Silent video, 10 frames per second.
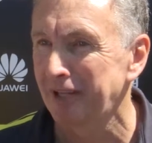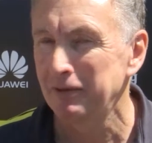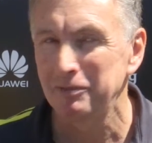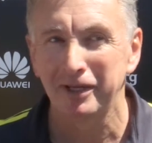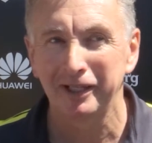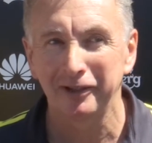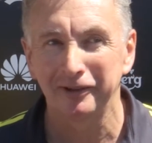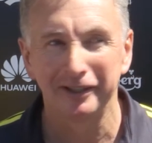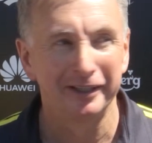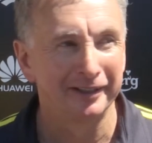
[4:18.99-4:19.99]
I mean, Manny
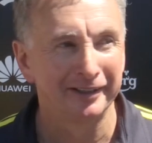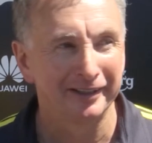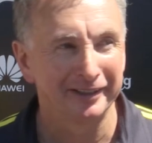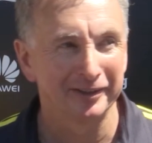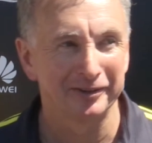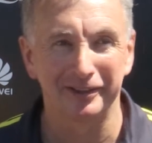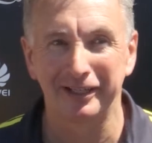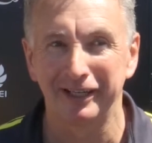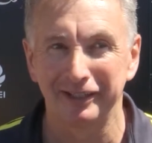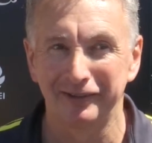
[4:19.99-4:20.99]
got a yellow
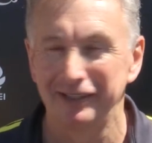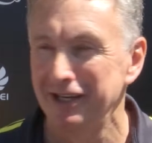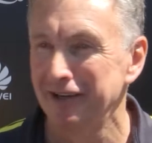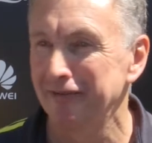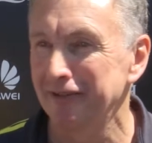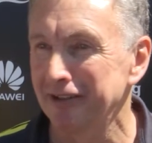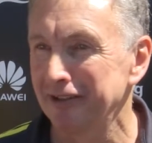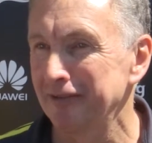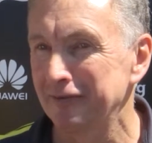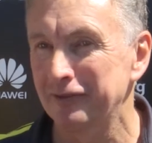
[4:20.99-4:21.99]
card for